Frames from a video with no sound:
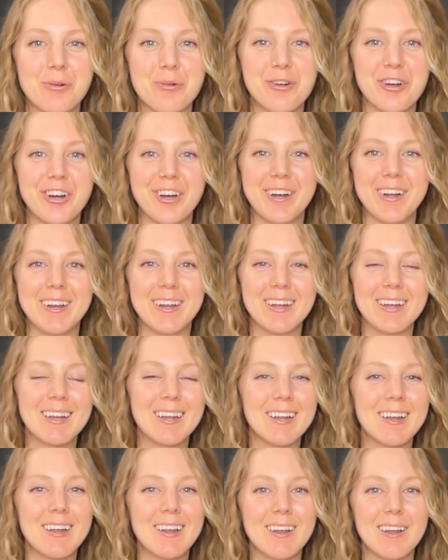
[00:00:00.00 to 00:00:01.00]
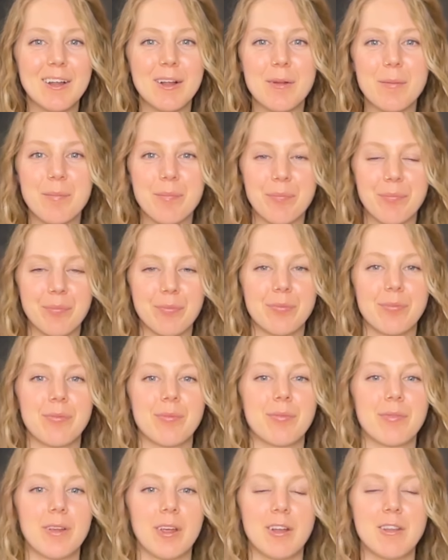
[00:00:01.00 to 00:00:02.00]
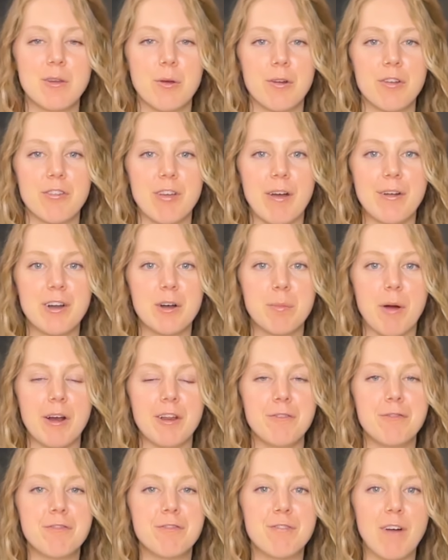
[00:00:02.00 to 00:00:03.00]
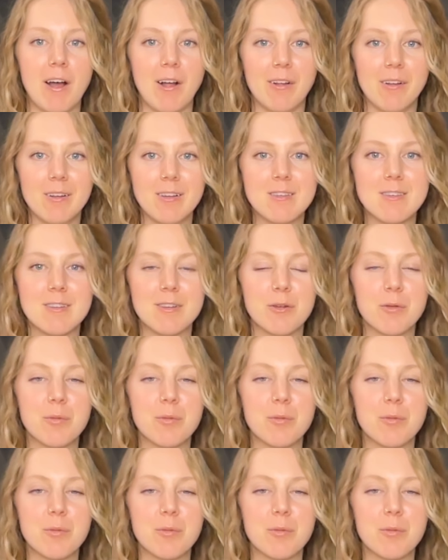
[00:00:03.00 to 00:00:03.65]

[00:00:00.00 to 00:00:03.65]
good. Notice how your body felt.